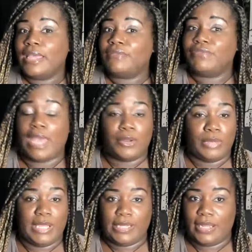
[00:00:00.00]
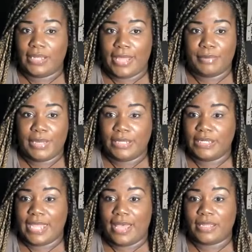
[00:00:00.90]
If y'all don't hit that like button
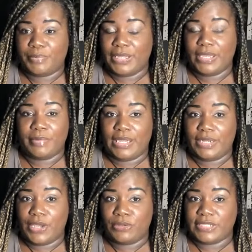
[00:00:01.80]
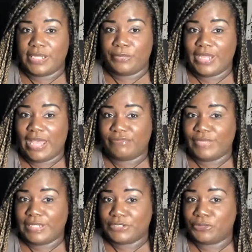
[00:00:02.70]
and y'all up in here being nosy and we got
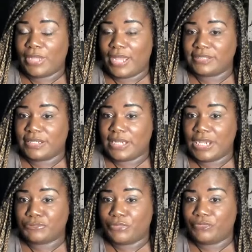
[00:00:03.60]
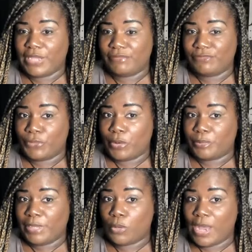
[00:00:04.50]
52 likes and
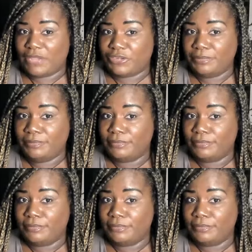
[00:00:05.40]
104 people watching,